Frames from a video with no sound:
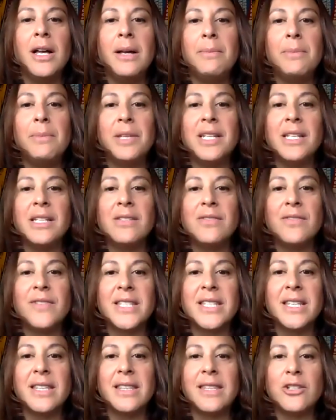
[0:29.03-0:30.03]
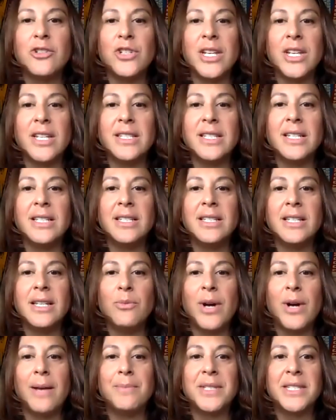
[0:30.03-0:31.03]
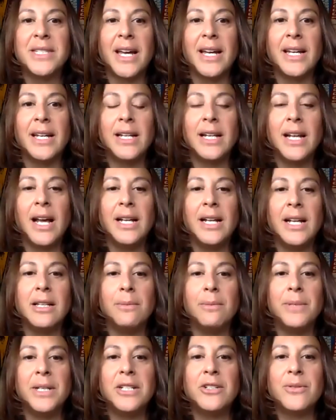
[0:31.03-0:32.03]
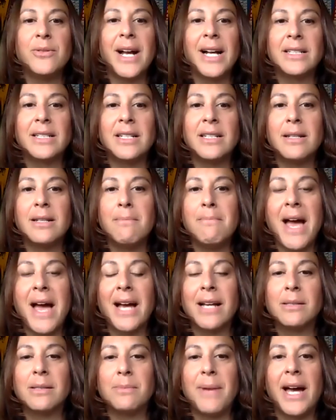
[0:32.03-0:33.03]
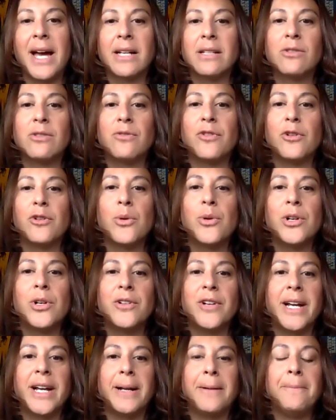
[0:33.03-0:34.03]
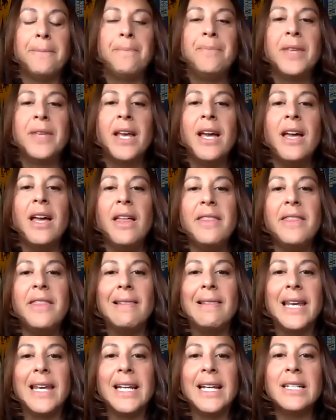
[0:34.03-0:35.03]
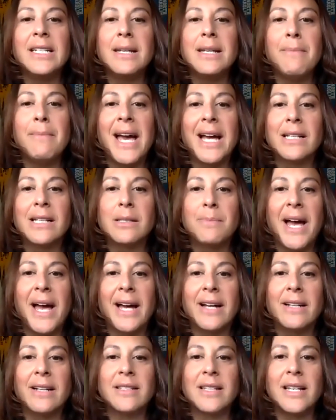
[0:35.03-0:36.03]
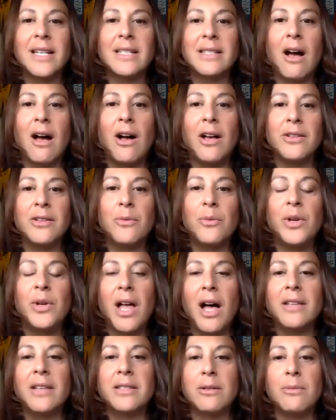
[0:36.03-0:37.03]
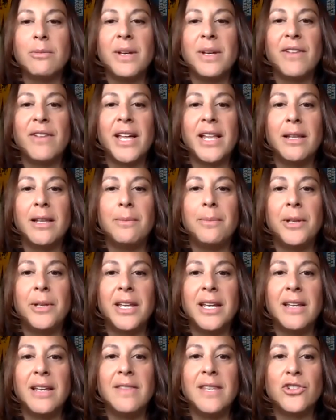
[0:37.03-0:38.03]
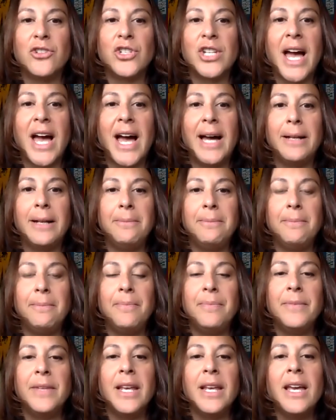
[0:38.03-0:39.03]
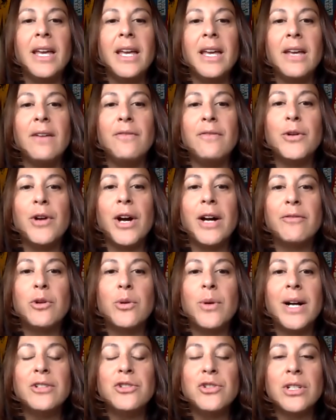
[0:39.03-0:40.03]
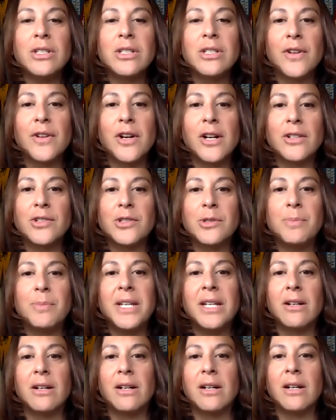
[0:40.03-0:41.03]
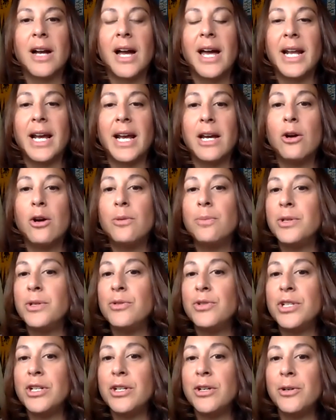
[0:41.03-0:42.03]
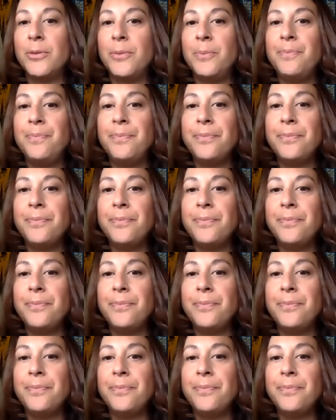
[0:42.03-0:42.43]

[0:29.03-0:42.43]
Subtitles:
please visit the JCC website and you'll be directed to Max Backs for ordering. The link to Max Backs will also be available in the chat. If you have questions for our speaker, and I hope you do,